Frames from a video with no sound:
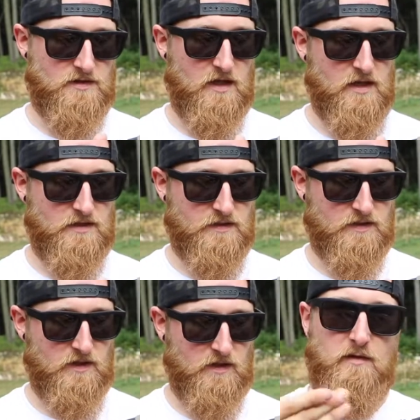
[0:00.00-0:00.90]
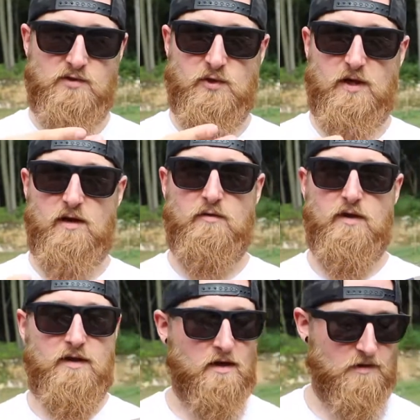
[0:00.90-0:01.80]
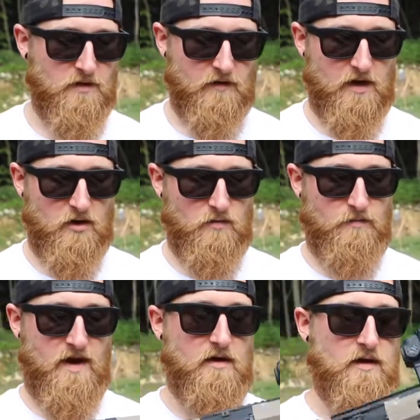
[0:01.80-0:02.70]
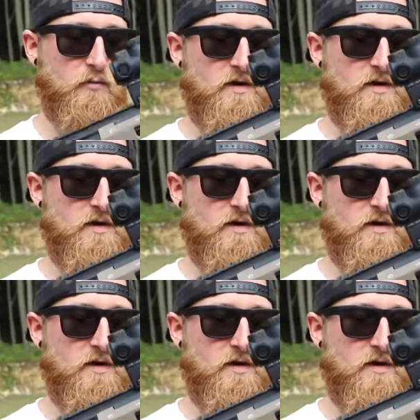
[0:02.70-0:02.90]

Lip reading: is nice. The trigger, really nothing to write home about. It